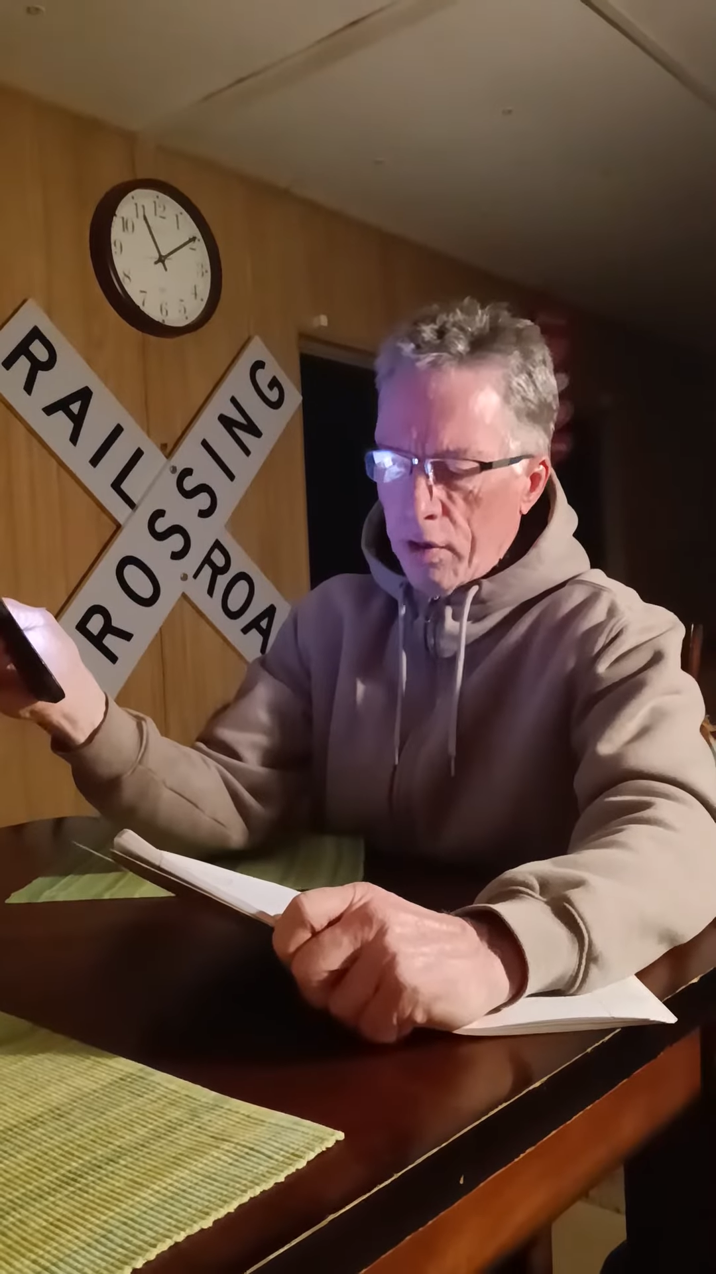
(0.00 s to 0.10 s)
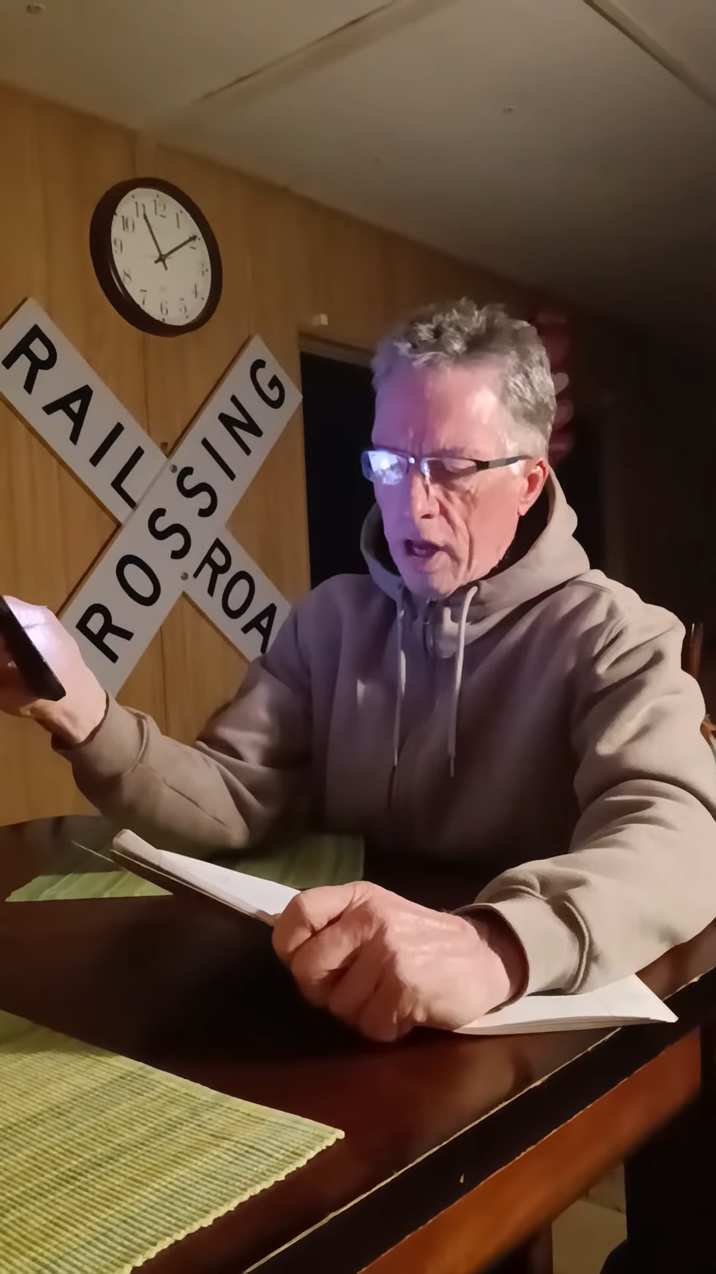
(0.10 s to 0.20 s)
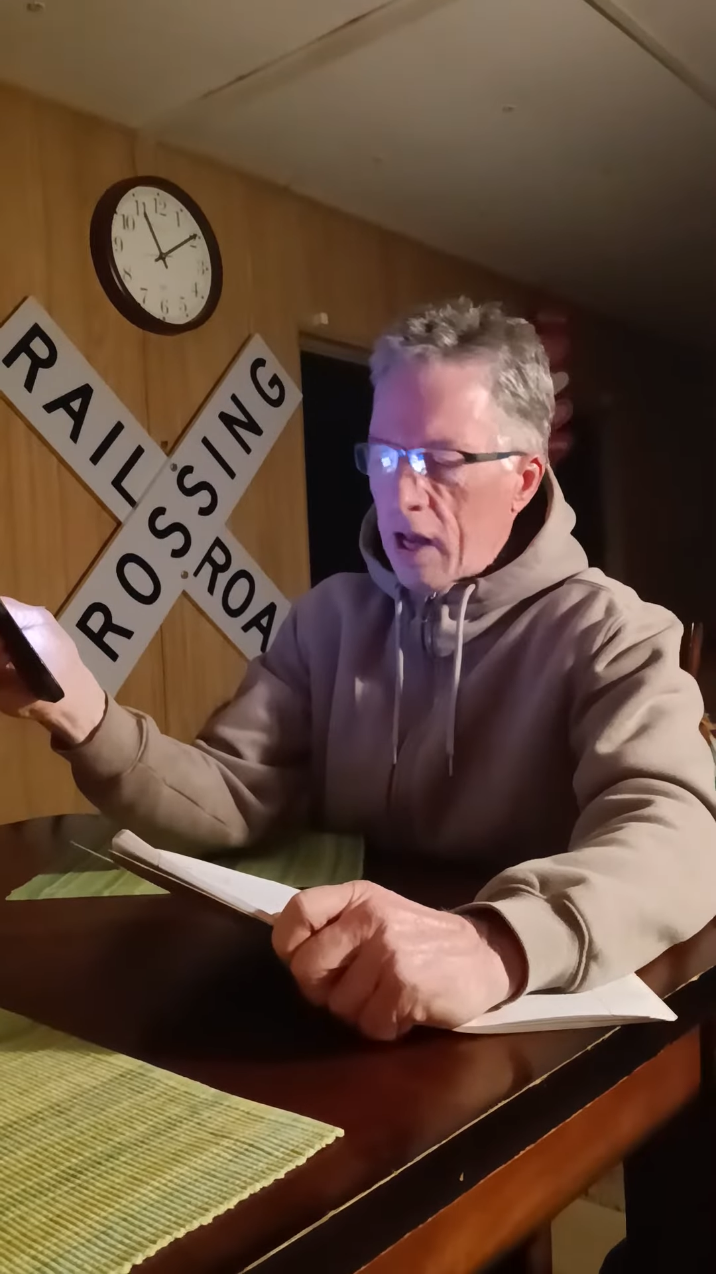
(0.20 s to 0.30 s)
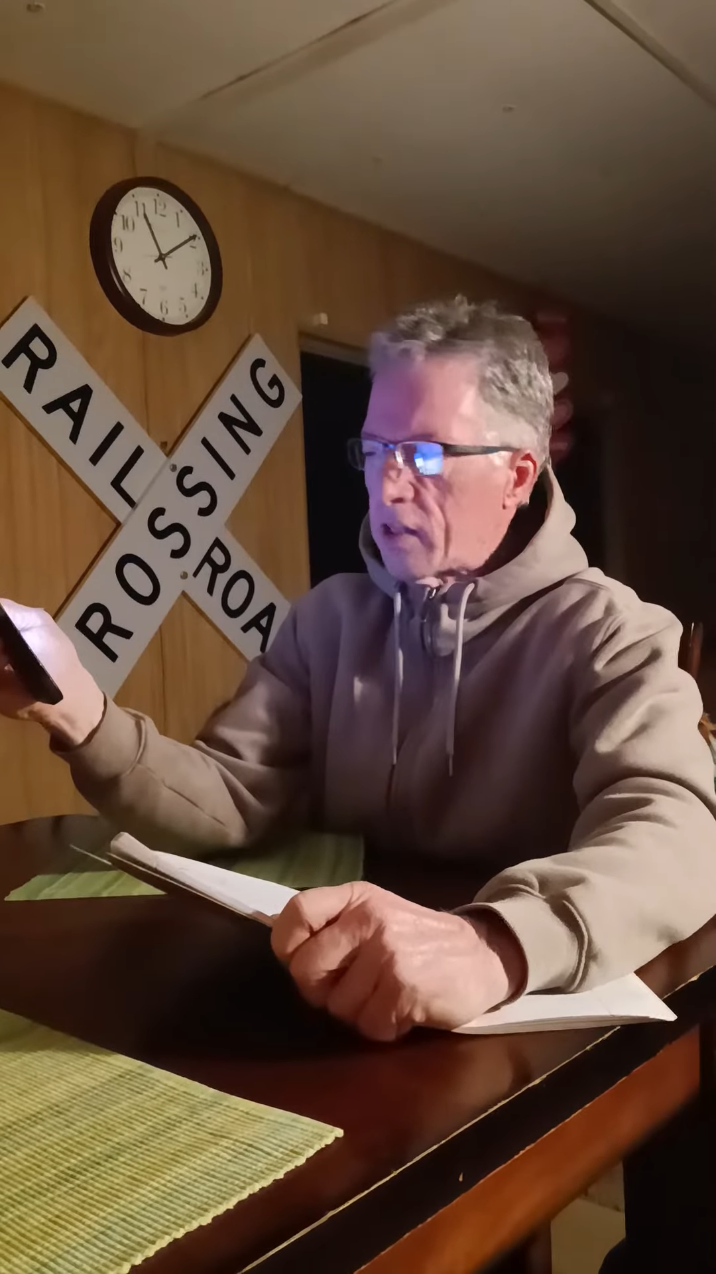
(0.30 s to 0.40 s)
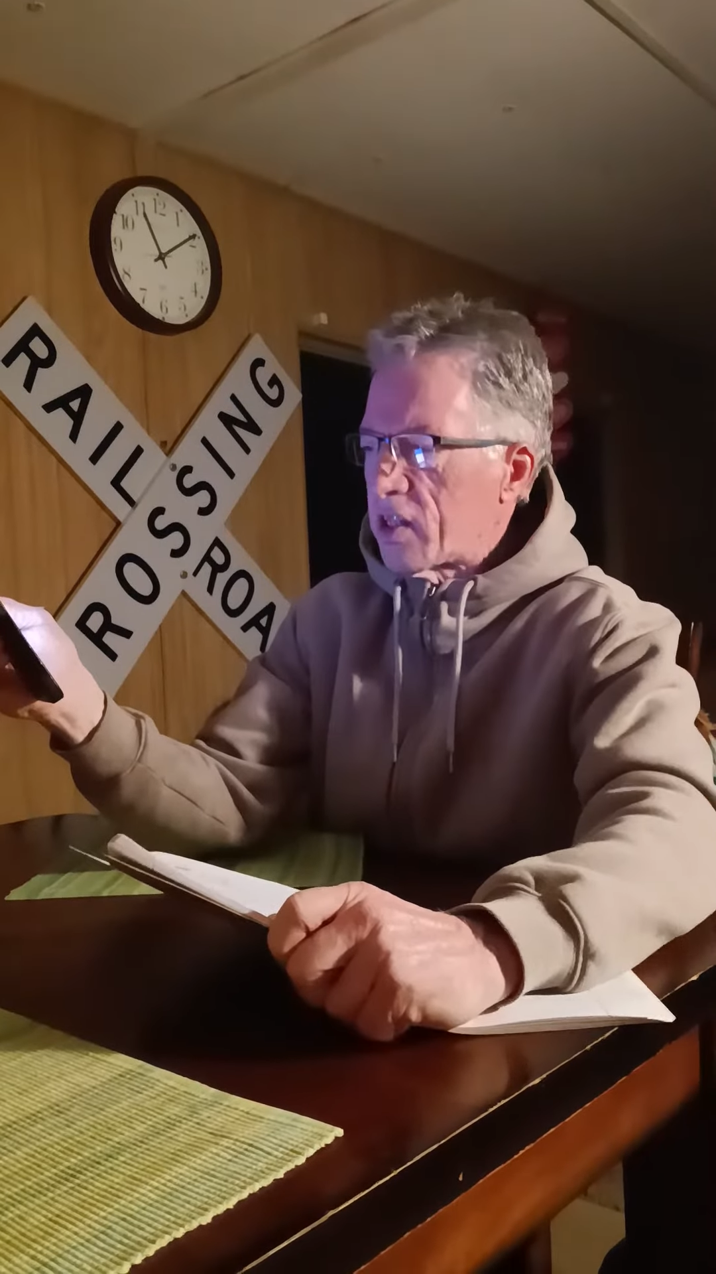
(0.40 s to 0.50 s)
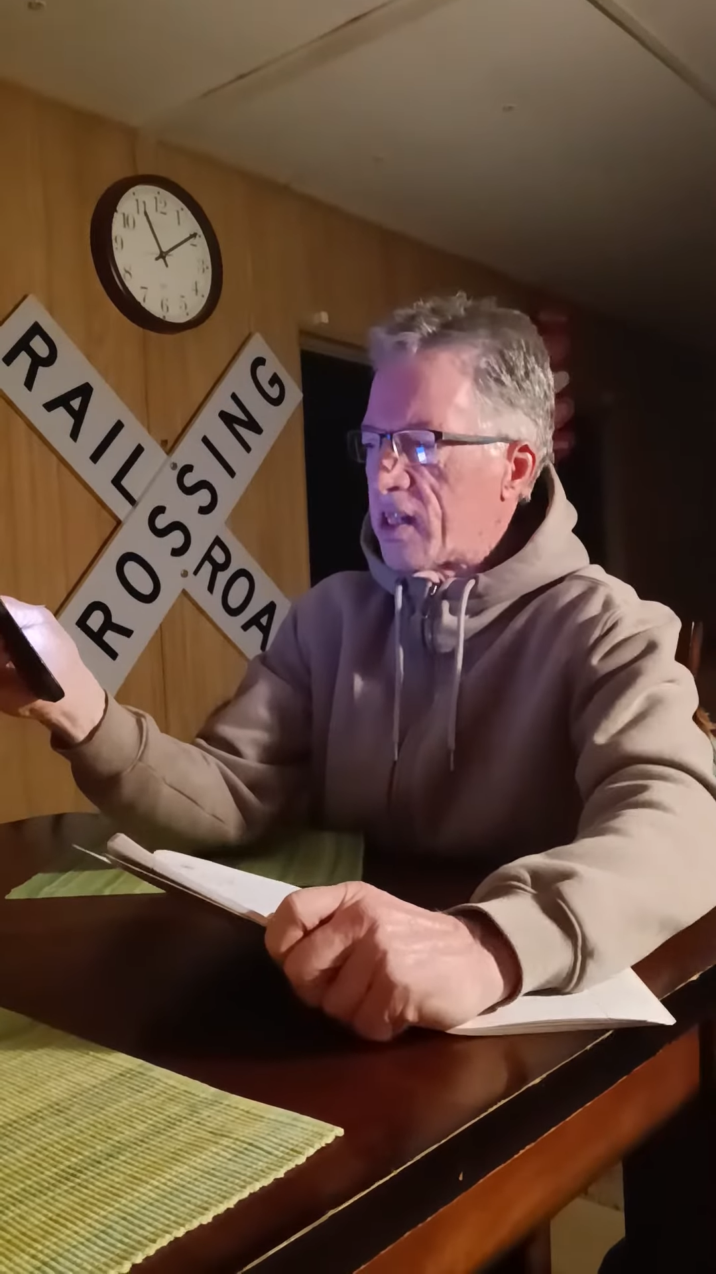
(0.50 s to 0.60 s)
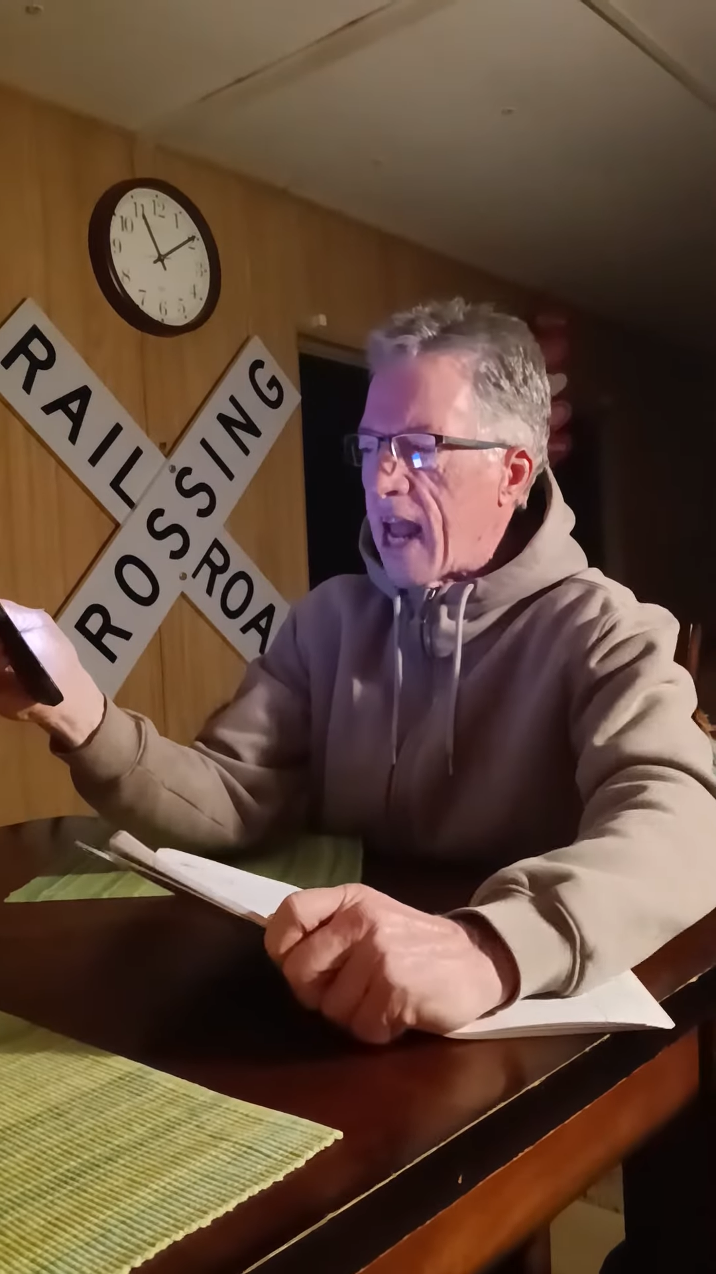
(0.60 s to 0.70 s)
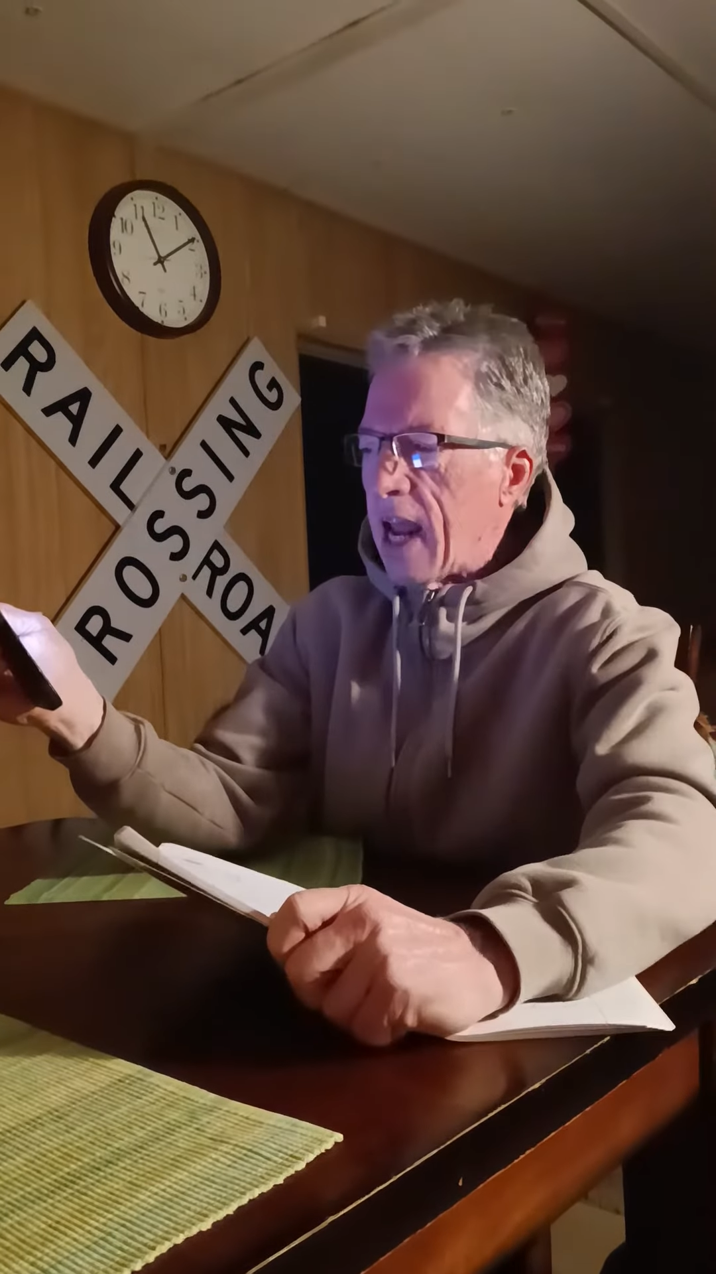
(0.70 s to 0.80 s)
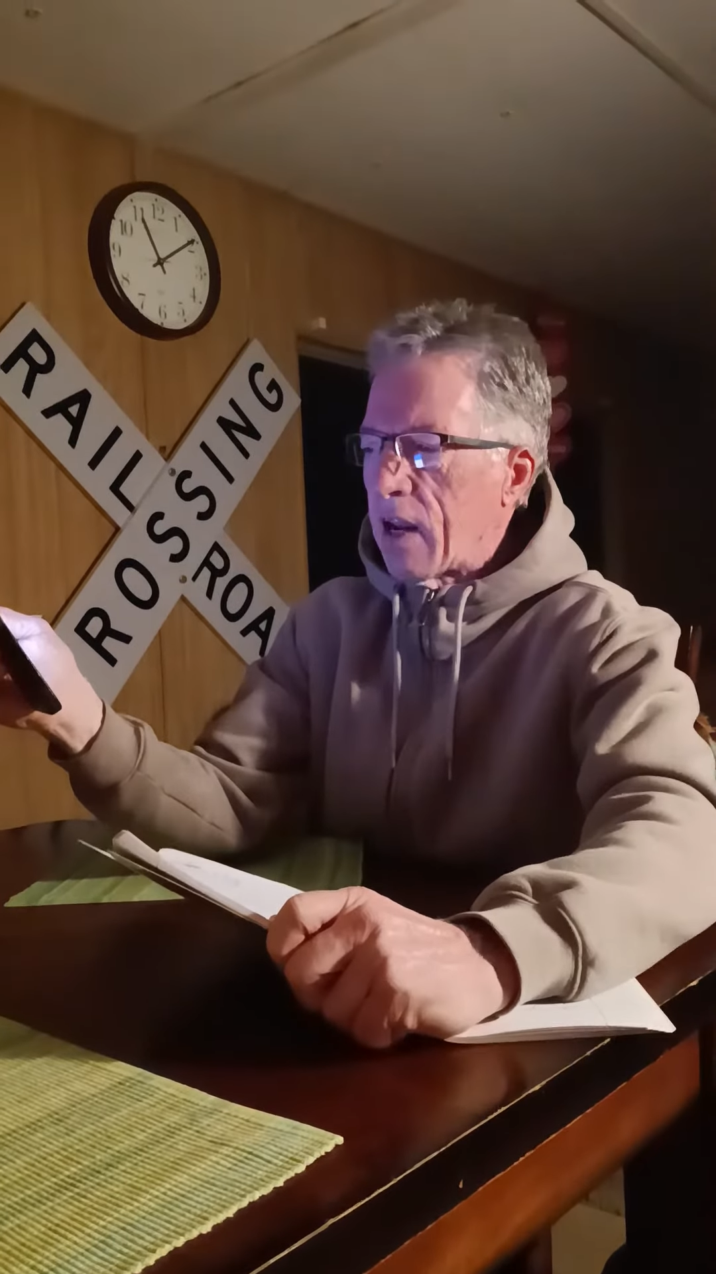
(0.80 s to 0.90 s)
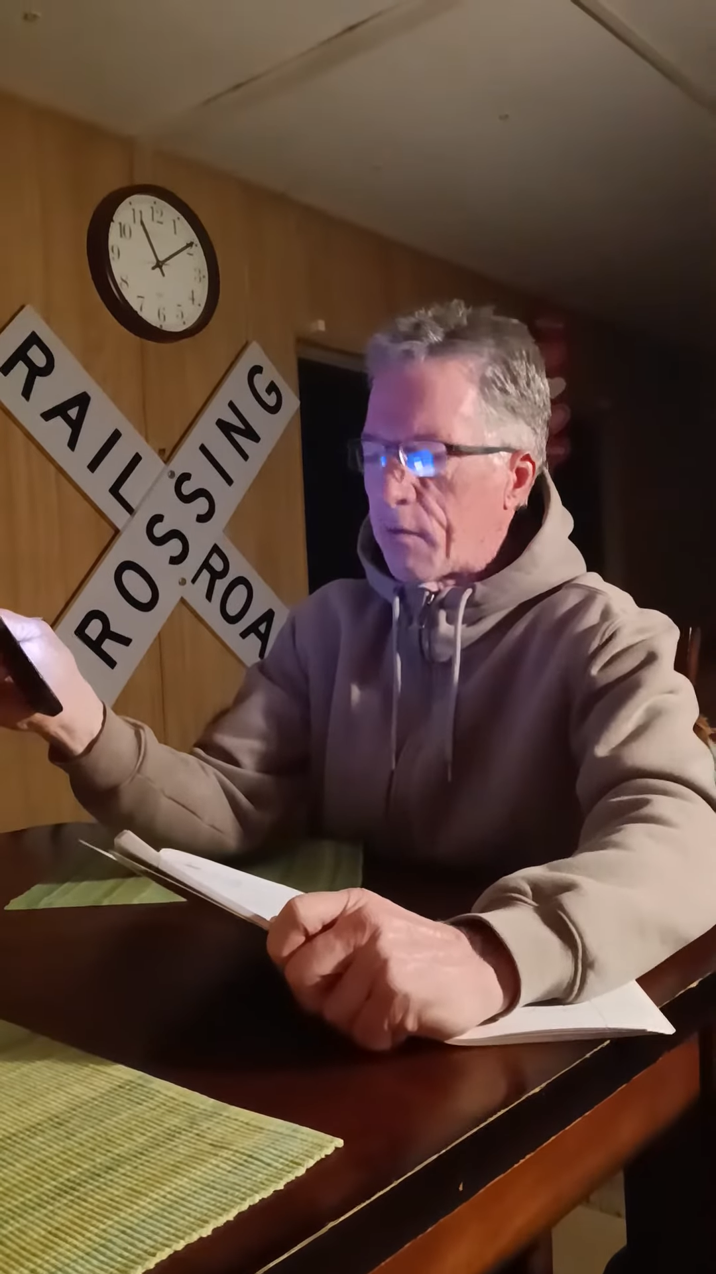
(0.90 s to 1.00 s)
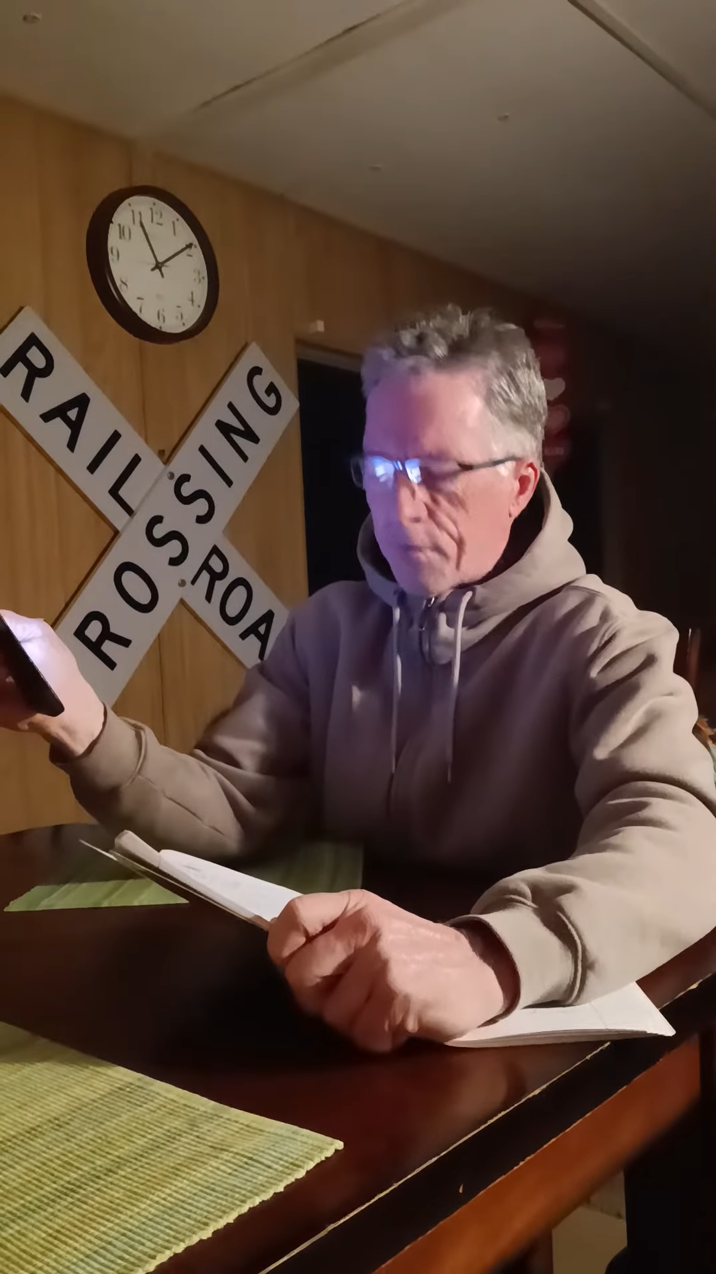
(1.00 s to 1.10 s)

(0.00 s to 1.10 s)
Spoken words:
the snake